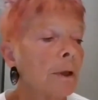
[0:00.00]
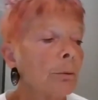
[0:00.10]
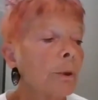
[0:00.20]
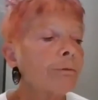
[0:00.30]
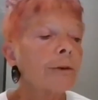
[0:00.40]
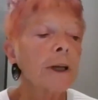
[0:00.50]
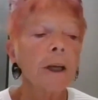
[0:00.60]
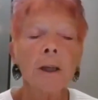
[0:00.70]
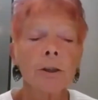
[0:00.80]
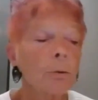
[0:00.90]
We free
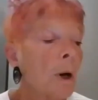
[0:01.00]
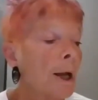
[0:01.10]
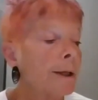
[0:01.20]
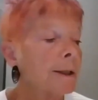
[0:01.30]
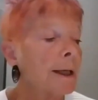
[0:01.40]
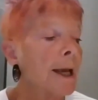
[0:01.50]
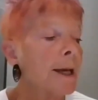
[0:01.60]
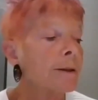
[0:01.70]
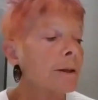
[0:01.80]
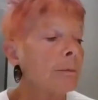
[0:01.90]
each one and
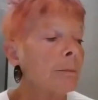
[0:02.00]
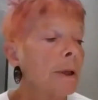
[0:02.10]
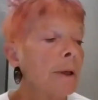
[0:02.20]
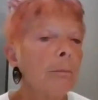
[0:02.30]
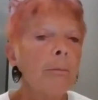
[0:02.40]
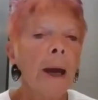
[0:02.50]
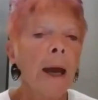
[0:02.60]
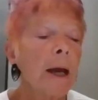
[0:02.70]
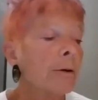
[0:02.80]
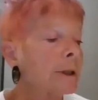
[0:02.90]
lay them,
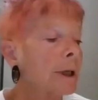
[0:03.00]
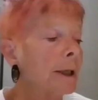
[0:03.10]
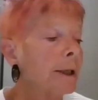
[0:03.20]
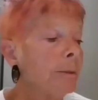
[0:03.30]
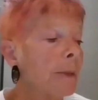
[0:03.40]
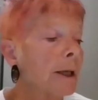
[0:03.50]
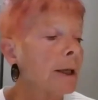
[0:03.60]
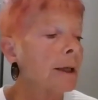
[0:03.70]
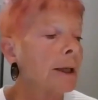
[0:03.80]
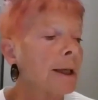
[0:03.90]
bare and
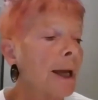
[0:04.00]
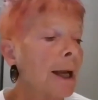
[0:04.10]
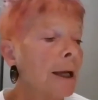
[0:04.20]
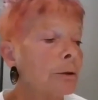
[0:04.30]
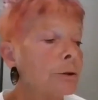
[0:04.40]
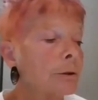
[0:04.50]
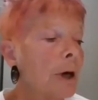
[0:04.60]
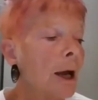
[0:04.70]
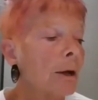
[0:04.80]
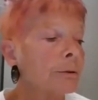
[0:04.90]
gleaming in hallowed
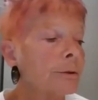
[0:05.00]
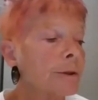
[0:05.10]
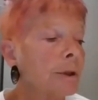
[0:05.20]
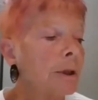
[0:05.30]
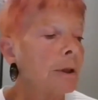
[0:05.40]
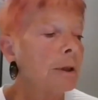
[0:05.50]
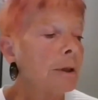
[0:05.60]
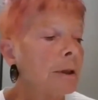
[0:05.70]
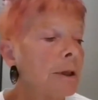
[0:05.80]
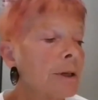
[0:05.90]
ground,
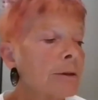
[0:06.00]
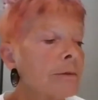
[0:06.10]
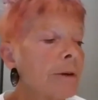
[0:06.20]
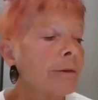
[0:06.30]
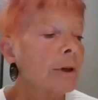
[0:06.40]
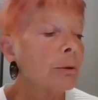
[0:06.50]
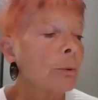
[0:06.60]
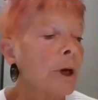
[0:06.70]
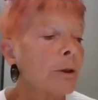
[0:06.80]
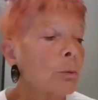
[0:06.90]
near the river
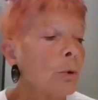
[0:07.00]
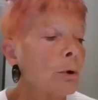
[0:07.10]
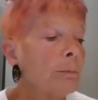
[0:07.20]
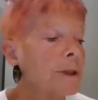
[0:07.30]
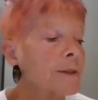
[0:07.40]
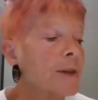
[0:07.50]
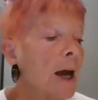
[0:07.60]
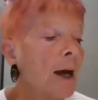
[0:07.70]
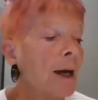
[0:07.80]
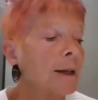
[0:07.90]
where the warblers
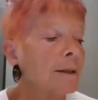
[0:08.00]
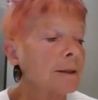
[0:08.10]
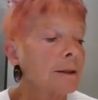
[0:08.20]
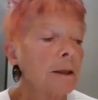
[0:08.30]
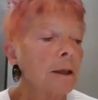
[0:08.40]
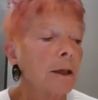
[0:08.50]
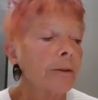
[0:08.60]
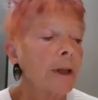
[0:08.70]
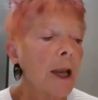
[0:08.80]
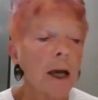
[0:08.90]
hide
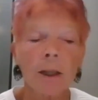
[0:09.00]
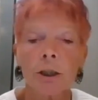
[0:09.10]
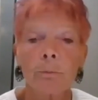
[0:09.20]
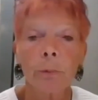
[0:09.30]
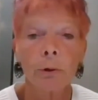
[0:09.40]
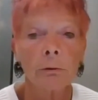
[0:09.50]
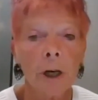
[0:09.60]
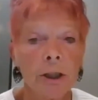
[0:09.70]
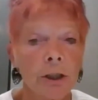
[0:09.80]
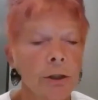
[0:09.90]
and the lush
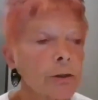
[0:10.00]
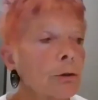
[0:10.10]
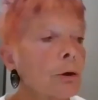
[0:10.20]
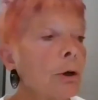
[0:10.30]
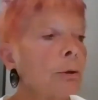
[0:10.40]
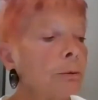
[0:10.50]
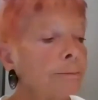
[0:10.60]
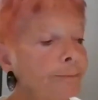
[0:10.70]
bulrushes grow.